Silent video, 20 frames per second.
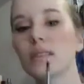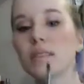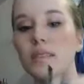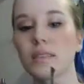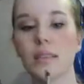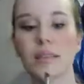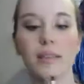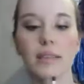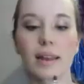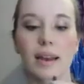
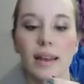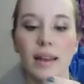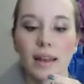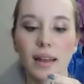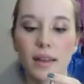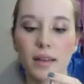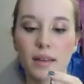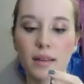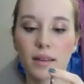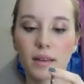
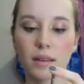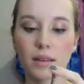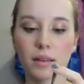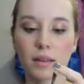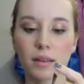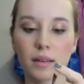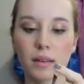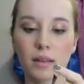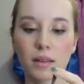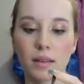synthetic
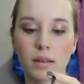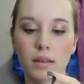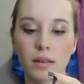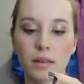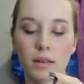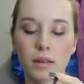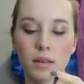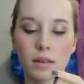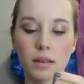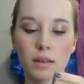
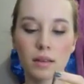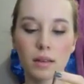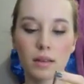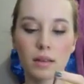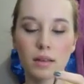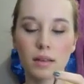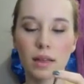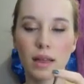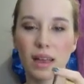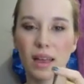
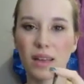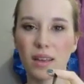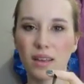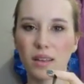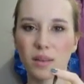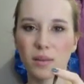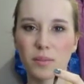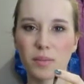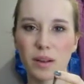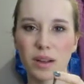
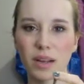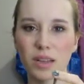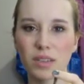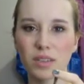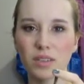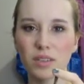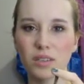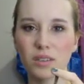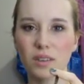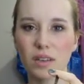angled
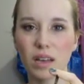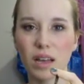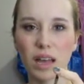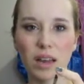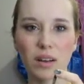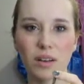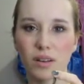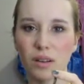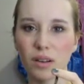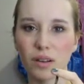brush. I
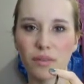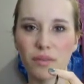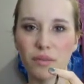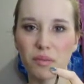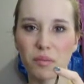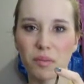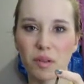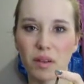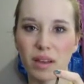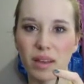don't know if
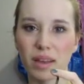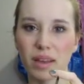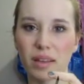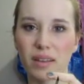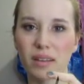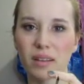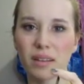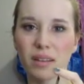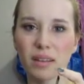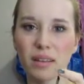I'm right.
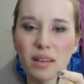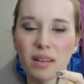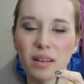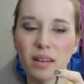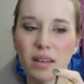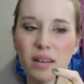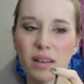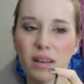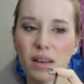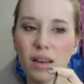
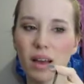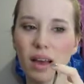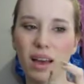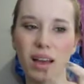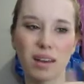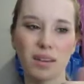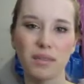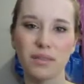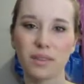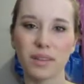
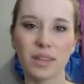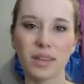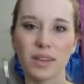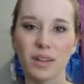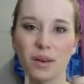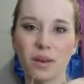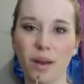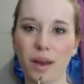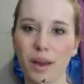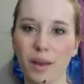I don't really
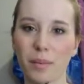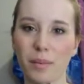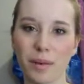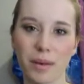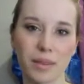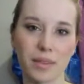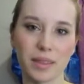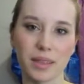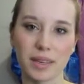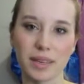know why I
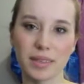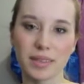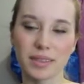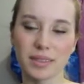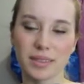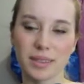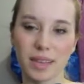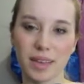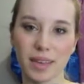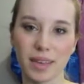bought
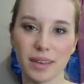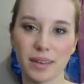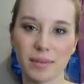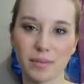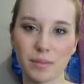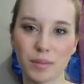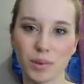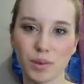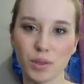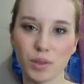this. Like,
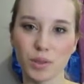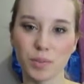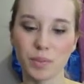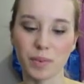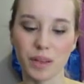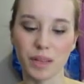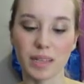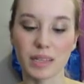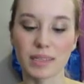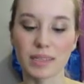most
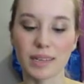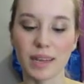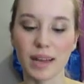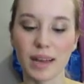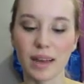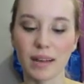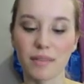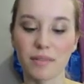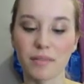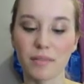brands
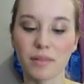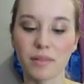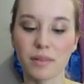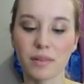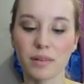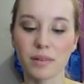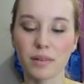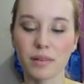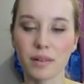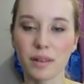have
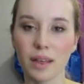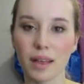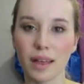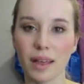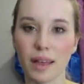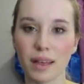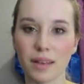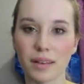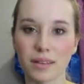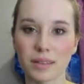
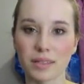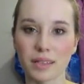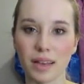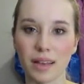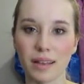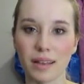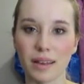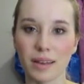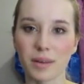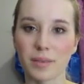angled
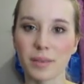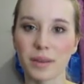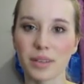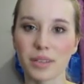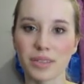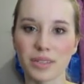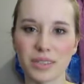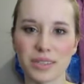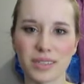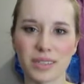eyeliner
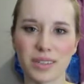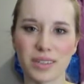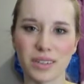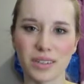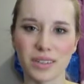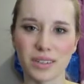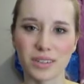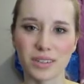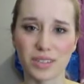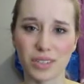brushes that
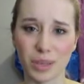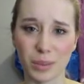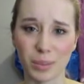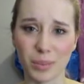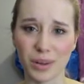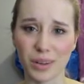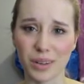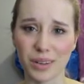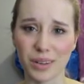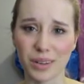are
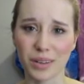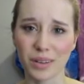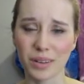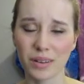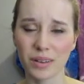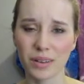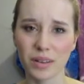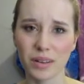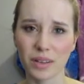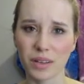cheaper.
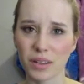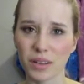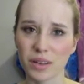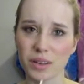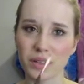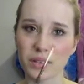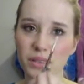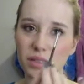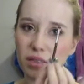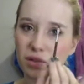You can
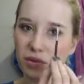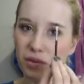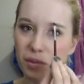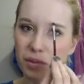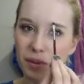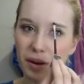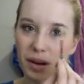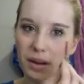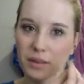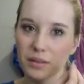use this for
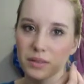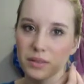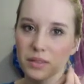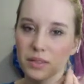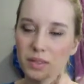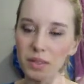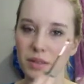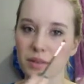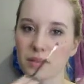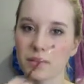brows
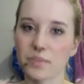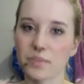too.